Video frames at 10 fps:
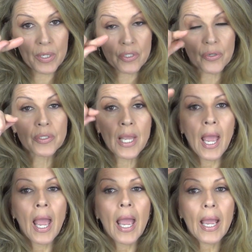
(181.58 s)
tweezers,
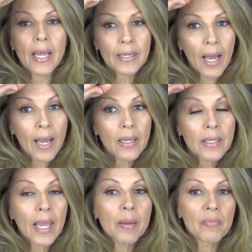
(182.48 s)
and I
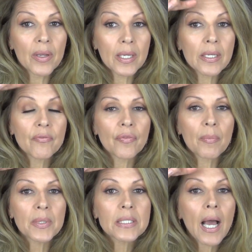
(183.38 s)
came in
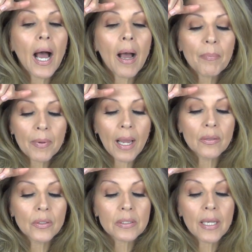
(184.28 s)
from the top, I
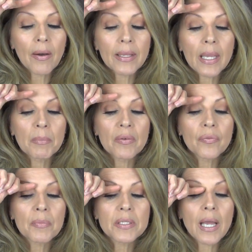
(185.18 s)
looked down, I came in
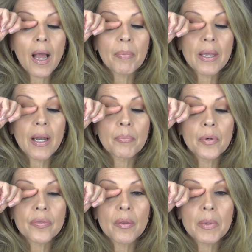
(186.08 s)
from the top and I
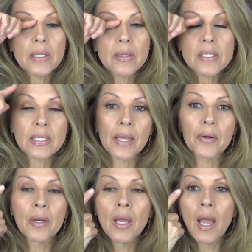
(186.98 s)
put them into the
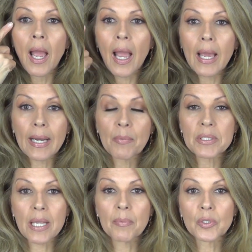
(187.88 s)
center and I
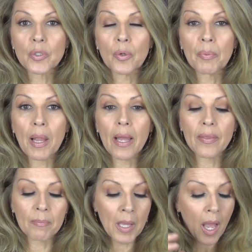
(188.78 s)
was able to apply
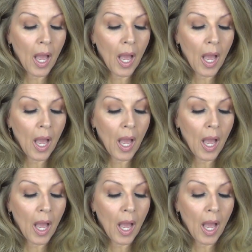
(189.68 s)
them.